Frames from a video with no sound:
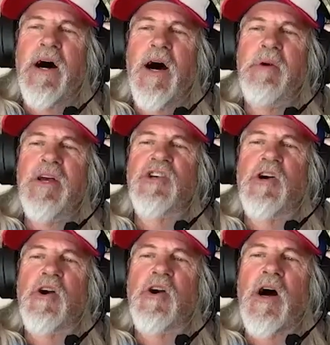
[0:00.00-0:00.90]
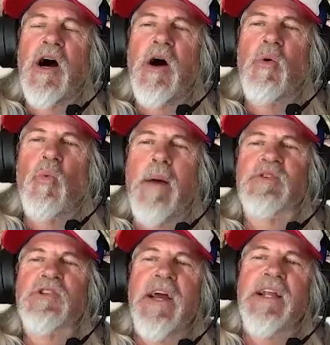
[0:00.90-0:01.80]
Is there a
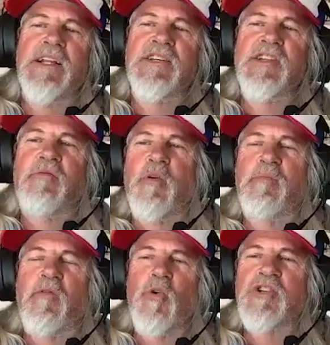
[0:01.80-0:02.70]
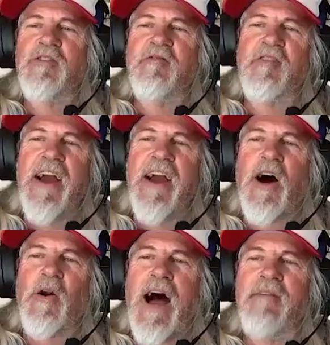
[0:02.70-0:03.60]
website and stuff where folks can find
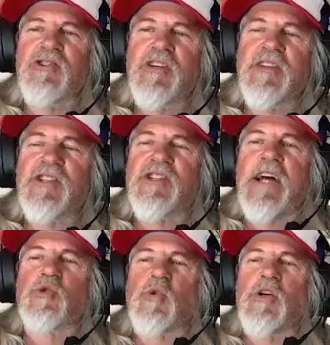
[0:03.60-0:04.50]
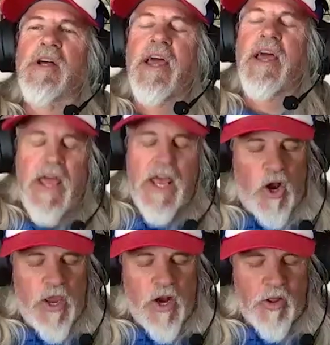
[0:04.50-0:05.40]
out, obviously, the schedule
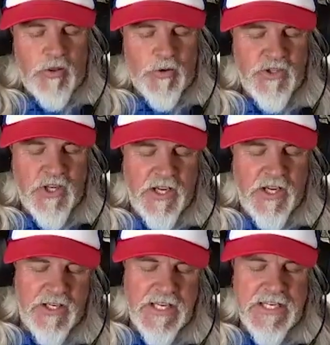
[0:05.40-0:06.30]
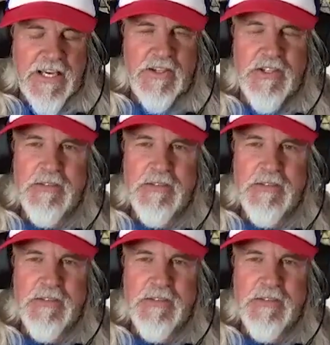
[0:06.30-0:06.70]
and all those details?